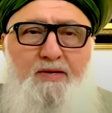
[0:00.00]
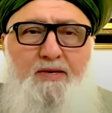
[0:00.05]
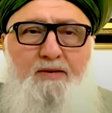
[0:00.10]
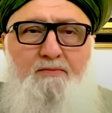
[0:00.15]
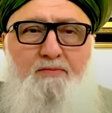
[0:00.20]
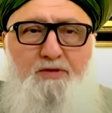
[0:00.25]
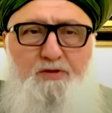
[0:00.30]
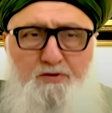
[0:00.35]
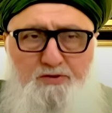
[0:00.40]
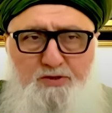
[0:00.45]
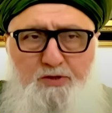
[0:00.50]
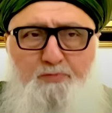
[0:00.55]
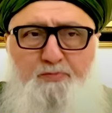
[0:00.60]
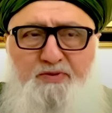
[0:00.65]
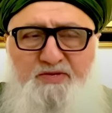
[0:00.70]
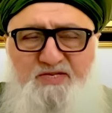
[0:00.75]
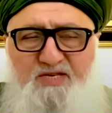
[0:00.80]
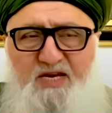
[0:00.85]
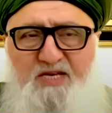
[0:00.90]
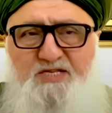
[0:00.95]
But those are
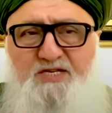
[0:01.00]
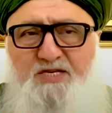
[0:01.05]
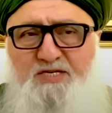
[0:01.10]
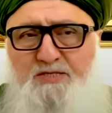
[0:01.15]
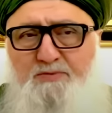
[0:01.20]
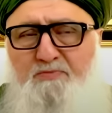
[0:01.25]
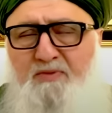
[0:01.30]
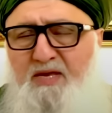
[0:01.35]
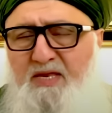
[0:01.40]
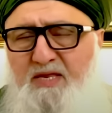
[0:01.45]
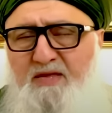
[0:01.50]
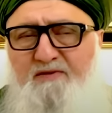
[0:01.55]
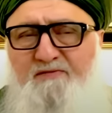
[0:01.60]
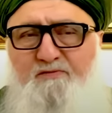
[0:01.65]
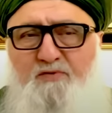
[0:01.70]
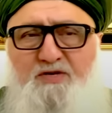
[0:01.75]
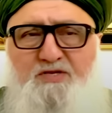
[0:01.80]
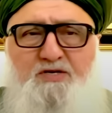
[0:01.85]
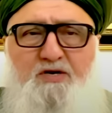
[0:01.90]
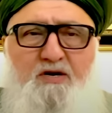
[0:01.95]
possessions, many
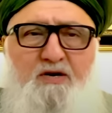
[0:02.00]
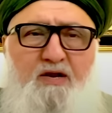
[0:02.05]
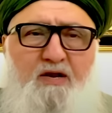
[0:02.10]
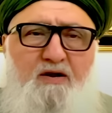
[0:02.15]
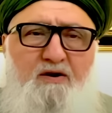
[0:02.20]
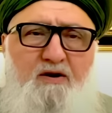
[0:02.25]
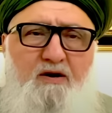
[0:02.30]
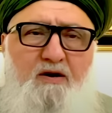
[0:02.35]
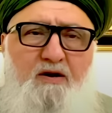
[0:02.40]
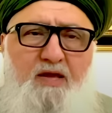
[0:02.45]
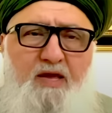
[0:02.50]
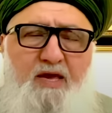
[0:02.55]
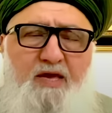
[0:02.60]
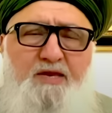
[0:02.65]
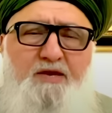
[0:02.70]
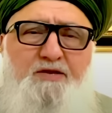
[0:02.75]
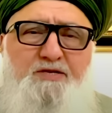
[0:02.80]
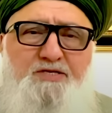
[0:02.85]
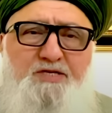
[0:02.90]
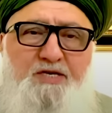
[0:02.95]
of which are, are, are
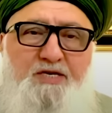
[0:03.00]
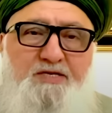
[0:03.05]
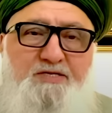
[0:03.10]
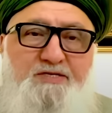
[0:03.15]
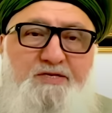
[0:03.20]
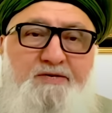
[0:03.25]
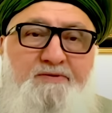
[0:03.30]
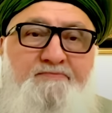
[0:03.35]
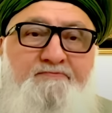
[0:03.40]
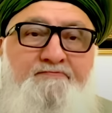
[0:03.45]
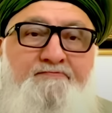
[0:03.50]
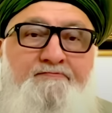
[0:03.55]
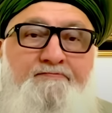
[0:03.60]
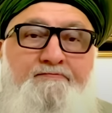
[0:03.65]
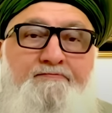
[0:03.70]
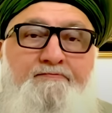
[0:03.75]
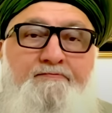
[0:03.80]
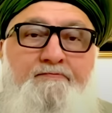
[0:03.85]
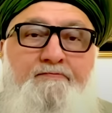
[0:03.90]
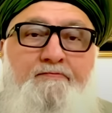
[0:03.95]
energies.
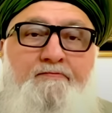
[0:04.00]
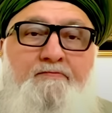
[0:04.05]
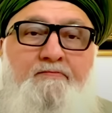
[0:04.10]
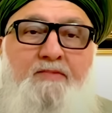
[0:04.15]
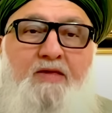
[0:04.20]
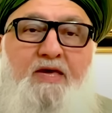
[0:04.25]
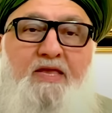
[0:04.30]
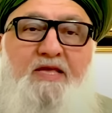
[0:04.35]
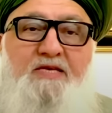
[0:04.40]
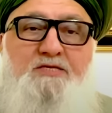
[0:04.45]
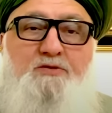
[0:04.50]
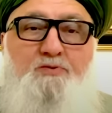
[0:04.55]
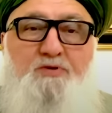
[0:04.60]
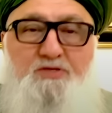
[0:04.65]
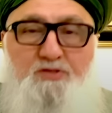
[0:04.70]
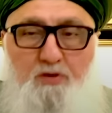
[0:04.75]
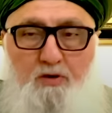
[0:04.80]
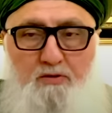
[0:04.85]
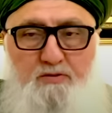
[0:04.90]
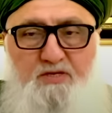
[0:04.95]
And as a
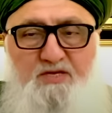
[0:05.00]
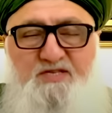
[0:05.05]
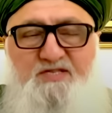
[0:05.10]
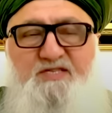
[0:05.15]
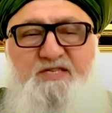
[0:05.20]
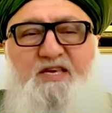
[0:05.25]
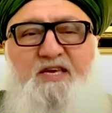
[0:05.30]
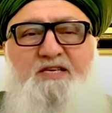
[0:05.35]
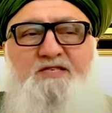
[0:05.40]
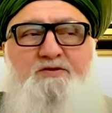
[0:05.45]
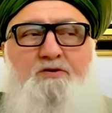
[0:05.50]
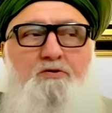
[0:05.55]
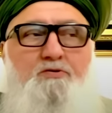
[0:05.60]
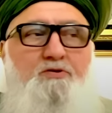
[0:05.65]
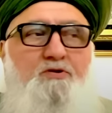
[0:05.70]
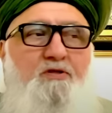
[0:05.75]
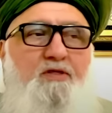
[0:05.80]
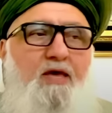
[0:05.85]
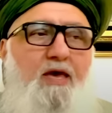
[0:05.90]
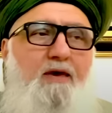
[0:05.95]
result, it sticks
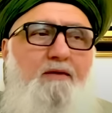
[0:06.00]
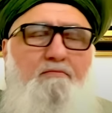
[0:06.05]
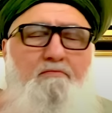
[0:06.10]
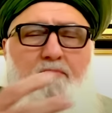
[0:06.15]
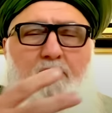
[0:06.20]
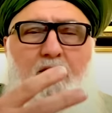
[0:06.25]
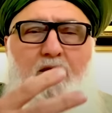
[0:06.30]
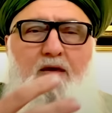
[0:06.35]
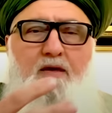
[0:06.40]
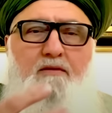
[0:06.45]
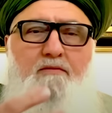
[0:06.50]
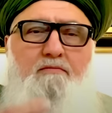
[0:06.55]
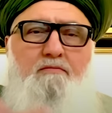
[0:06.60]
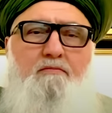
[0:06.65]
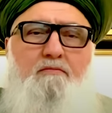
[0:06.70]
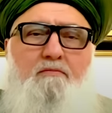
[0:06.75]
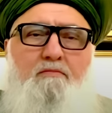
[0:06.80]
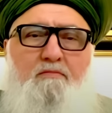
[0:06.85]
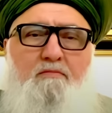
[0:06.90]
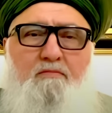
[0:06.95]
onto them
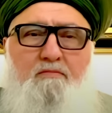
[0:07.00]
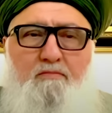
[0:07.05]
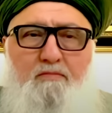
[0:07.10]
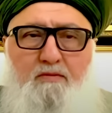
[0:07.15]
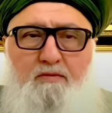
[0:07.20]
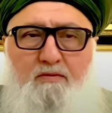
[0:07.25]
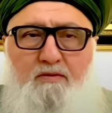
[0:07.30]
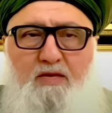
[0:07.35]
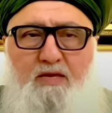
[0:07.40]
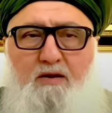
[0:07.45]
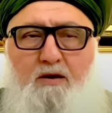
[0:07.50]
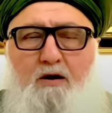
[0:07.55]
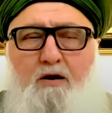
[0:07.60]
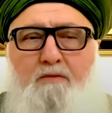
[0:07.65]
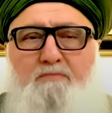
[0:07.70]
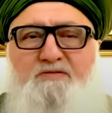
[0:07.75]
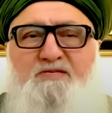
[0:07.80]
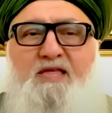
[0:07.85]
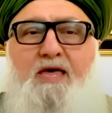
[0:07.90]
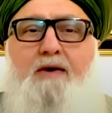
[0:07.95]
and that
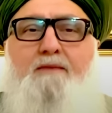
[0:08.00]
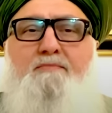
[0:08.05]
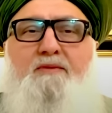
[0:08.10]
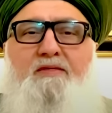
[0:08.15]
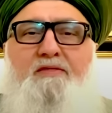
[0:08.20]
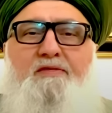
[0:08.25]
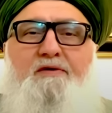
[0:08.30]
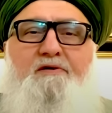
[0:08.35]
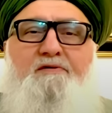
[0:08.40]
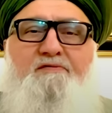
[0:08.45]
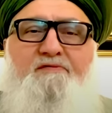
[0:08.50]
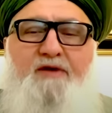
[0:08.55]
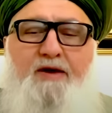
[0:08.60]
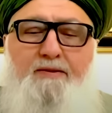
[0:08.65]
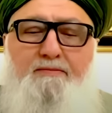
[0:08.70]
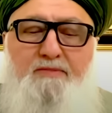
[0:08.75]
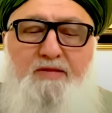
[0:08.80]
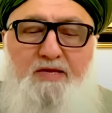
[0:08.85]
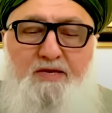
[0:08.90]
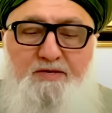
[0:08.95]
harms them and their
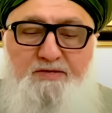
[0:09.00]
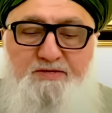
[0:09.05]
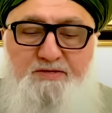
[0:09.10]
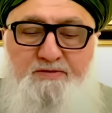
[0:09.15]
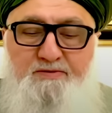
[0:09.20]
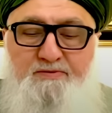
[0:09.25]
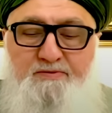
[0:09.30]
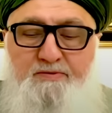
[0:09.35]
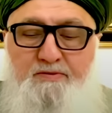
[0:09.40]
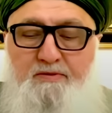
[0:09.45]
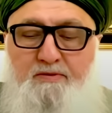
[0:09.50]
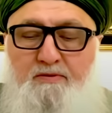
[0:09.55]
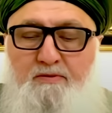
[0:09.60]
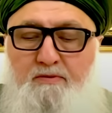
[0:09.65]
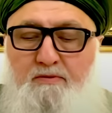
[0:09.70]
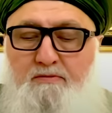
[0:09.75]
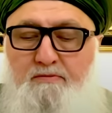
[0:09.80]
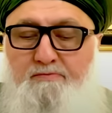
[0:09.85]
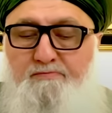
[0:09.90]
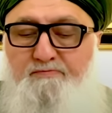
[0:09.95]
families.
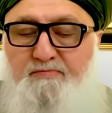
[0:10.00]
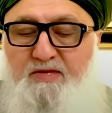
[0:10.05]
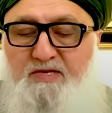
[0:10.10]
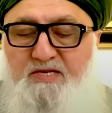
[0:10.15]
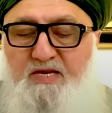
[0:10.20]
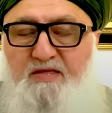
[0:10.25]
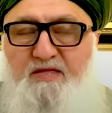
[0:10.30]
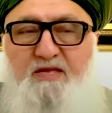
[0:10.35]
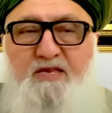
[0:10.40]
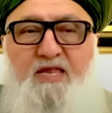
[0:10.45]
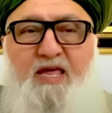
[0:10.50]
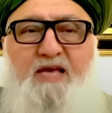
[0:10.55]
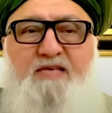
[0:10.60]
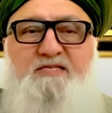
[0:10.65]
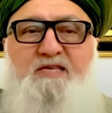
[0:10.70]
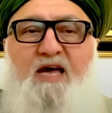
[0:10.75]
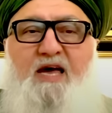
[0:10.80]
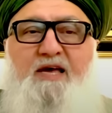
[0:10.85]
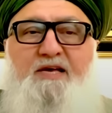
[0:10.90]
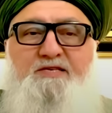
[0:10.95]
And so the
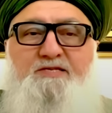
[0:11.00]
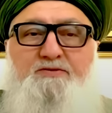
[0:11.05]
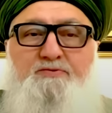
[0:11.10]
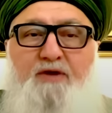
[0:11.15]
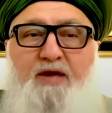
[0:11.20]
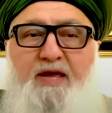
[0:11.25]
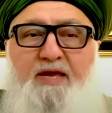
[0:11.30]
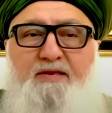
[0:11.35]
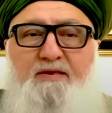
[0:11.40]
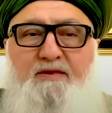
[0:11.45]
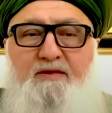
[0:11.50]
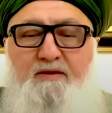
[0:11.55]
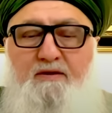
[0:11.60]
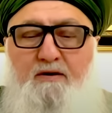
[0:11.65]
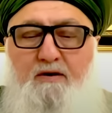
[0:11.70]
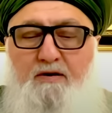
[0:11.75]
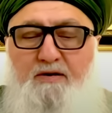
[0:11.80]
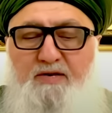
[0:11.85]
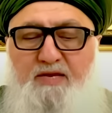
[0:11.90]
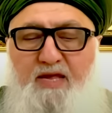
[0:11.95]
next highest rate
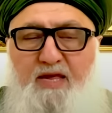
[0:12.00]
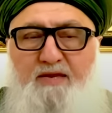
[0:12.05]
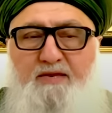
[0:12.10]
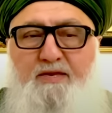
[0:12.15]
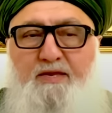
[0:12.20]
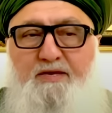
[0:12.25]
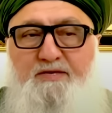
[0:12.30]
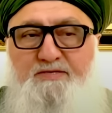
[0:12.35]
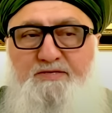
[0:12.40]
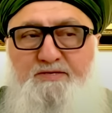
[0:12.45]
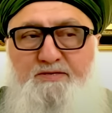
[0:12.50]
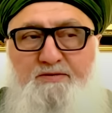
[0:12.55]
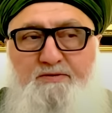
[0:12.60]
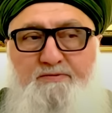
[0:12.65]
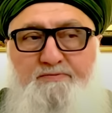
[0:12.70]
are dentists.